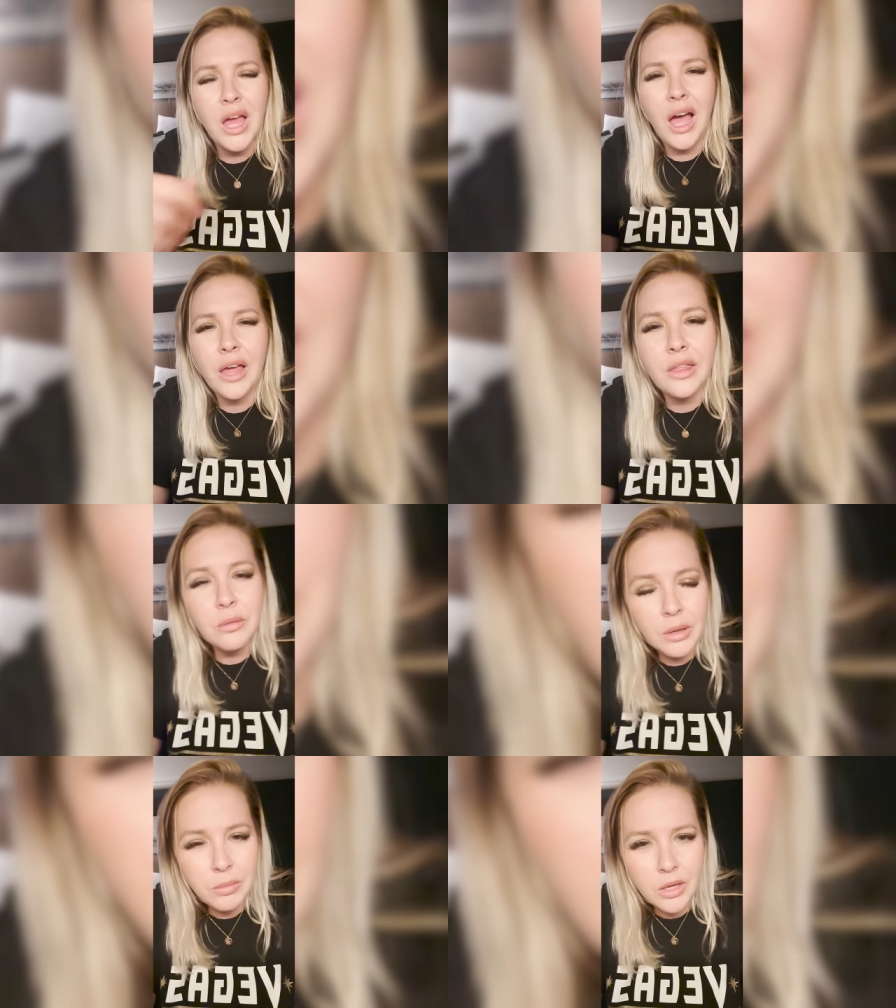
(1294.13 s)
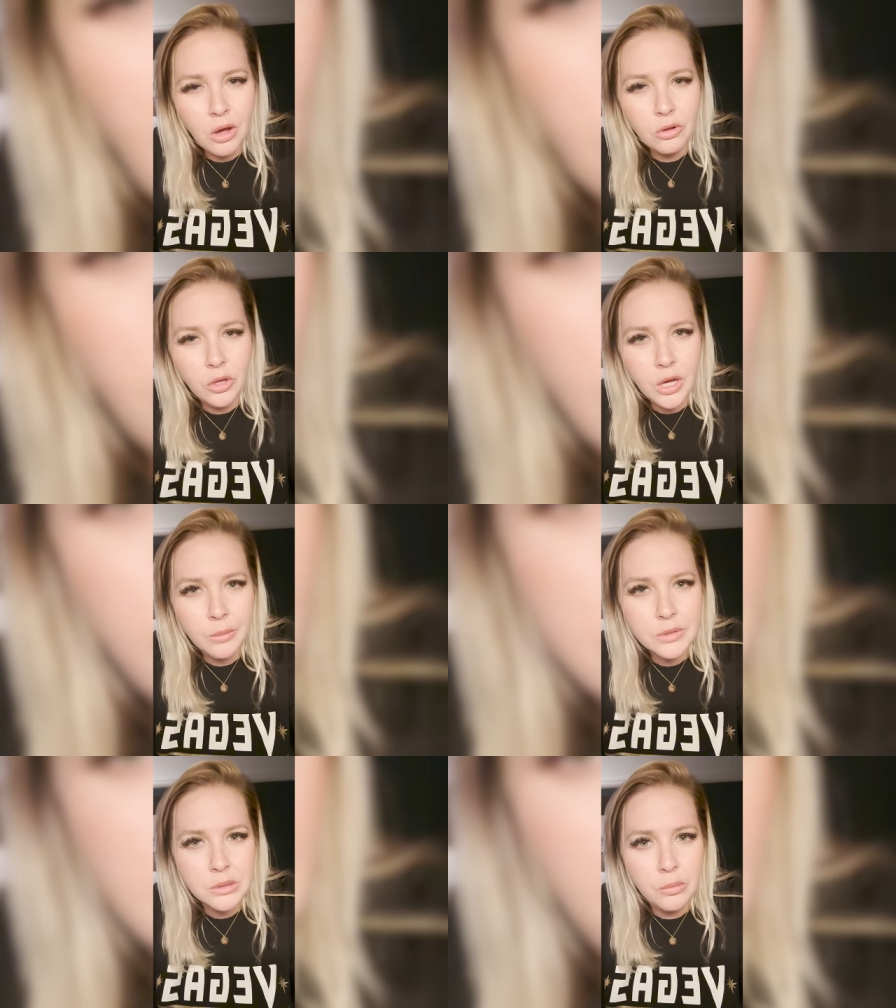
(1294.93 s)
I think maybe I'll look
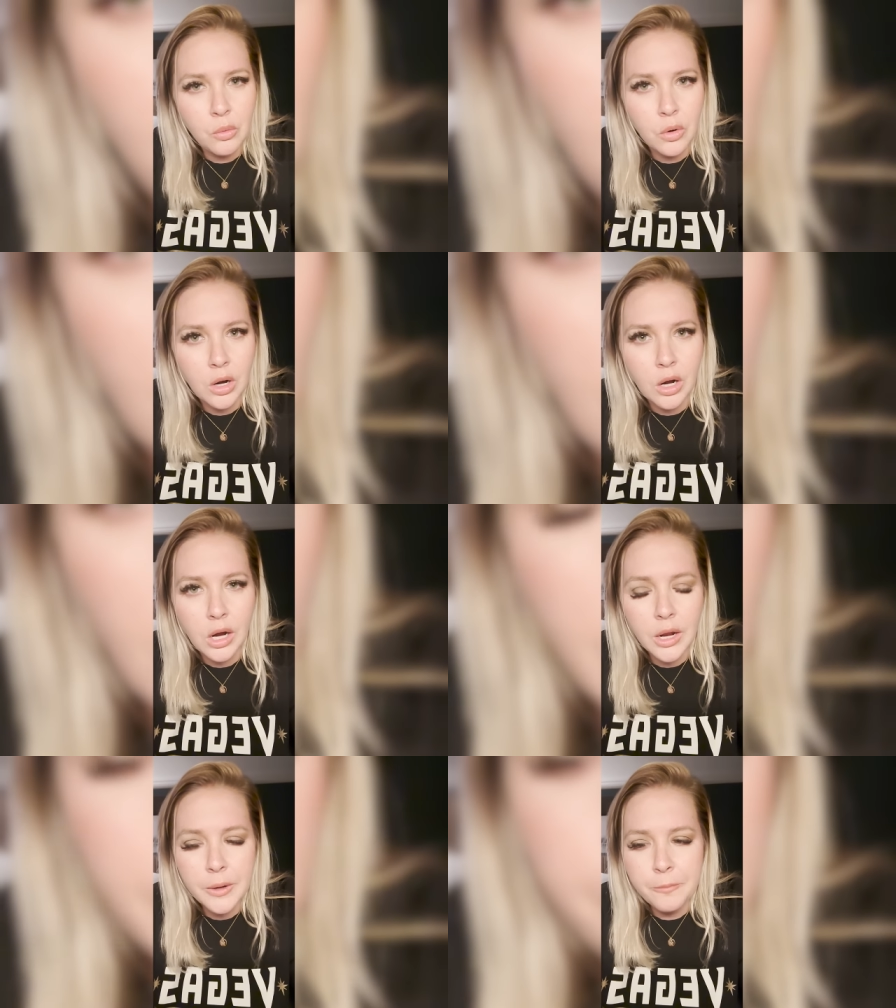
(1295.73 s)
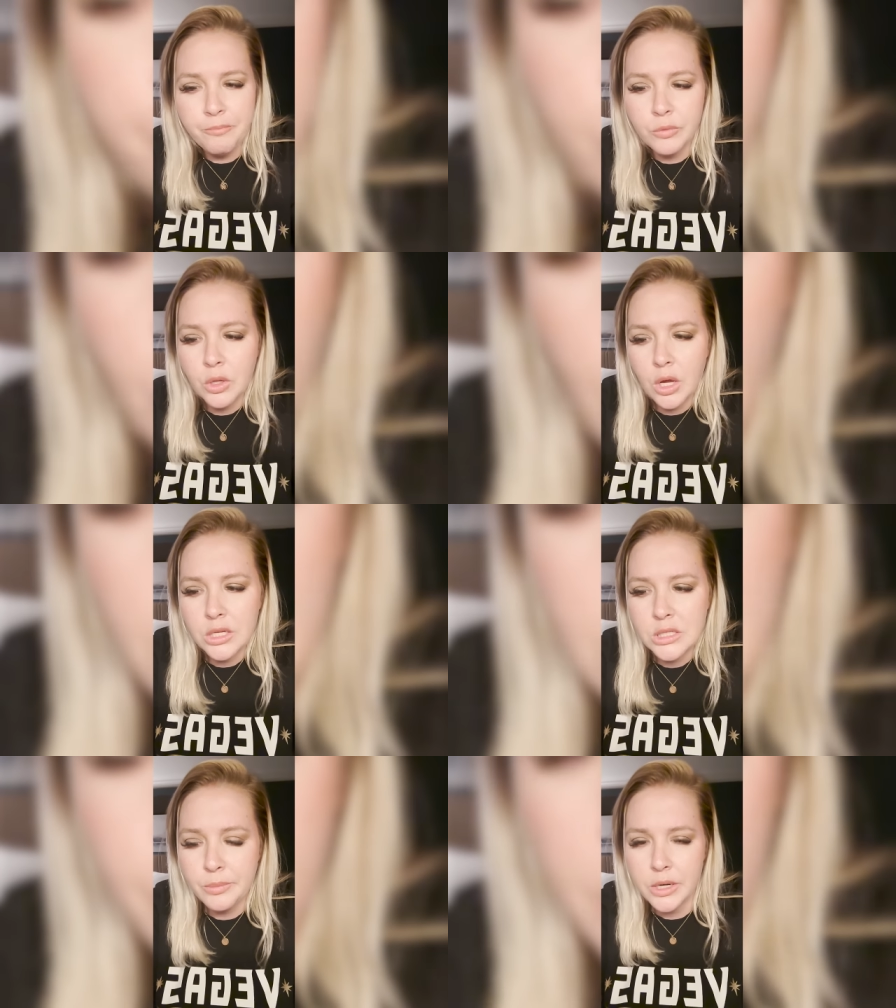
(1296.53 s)
up some more
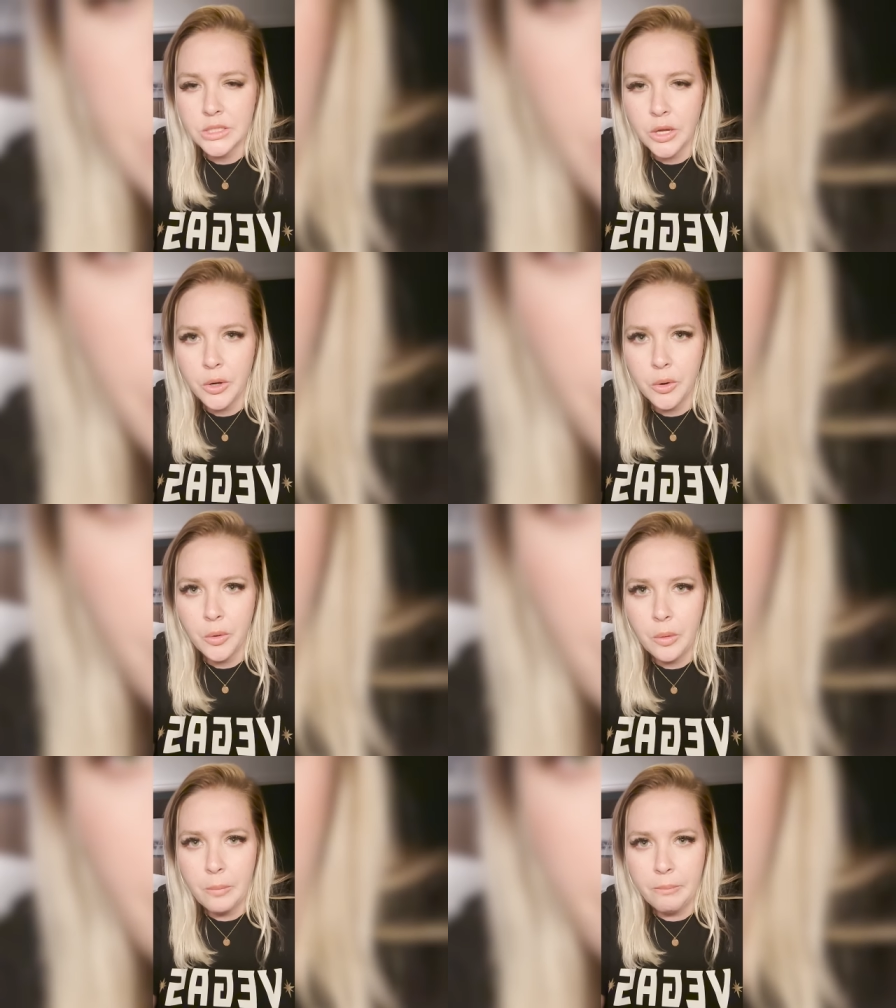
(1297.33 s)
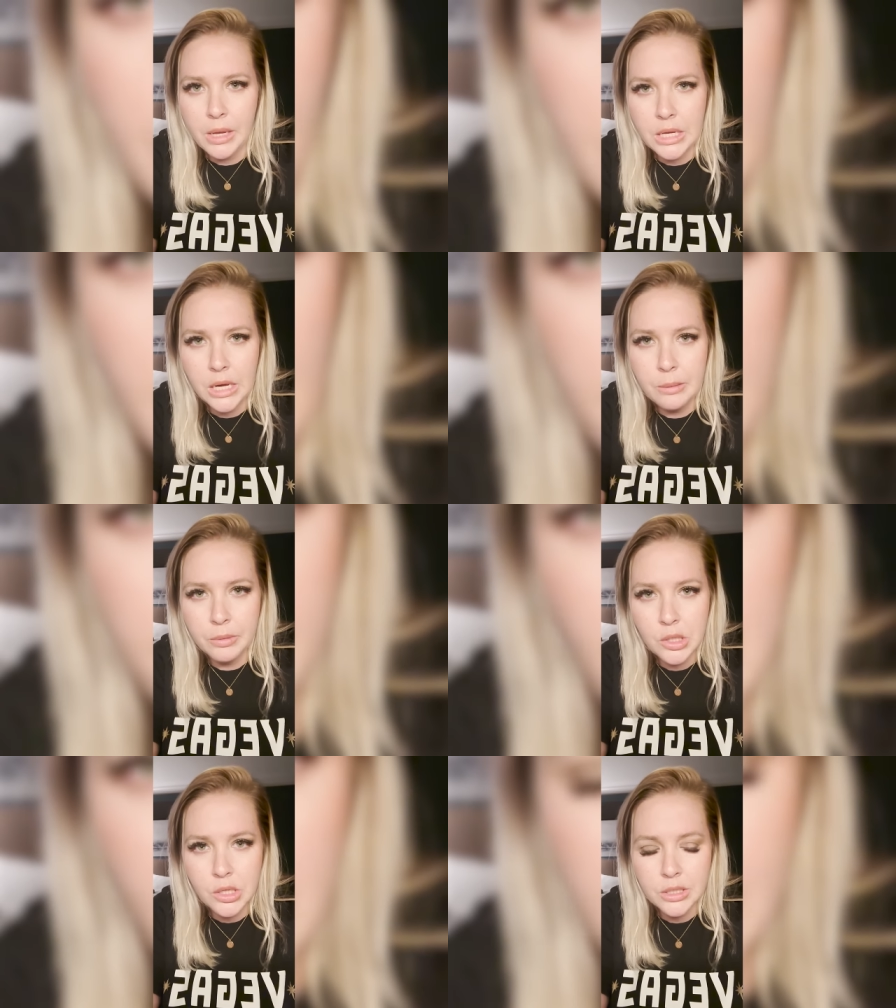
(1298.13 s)
espresso
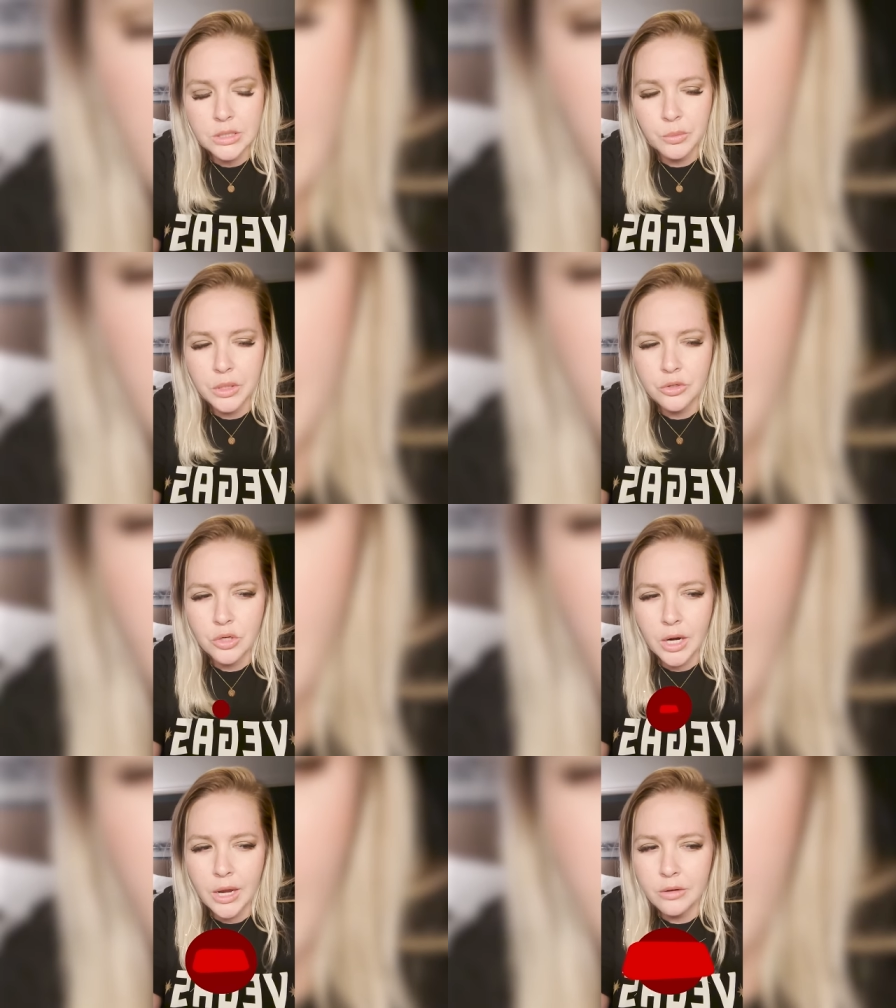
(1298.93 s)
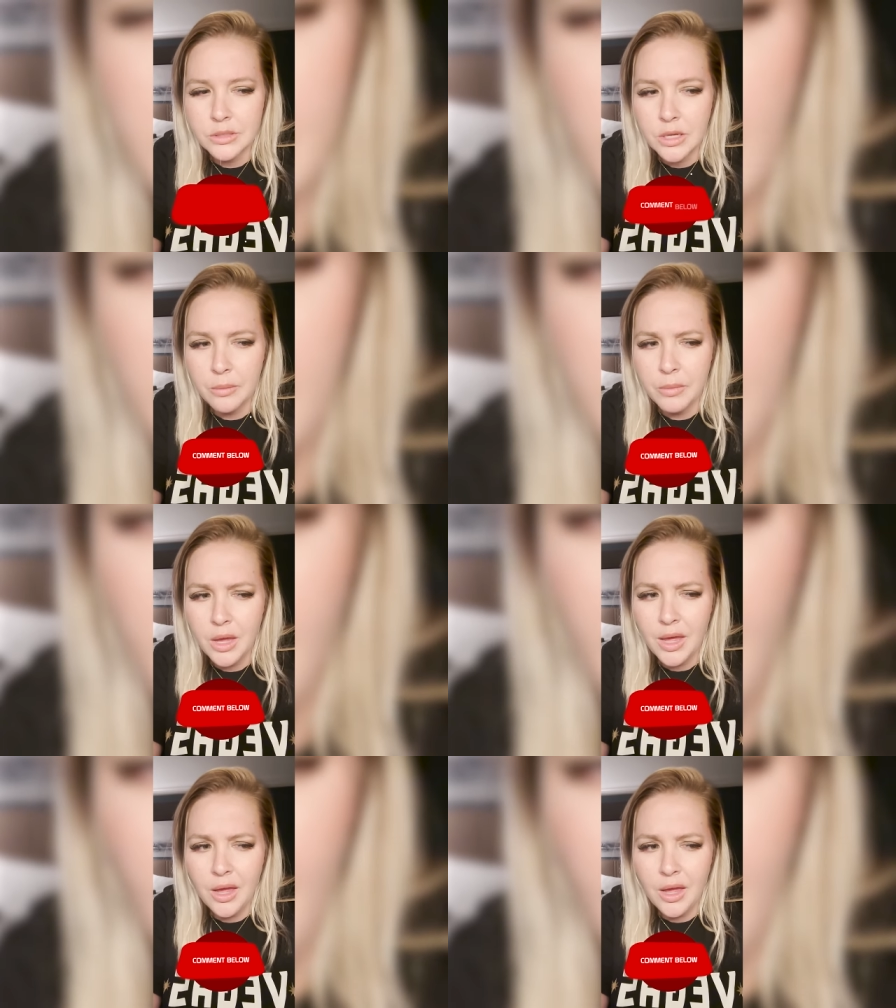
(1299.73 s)
makeup looks and we can try out some.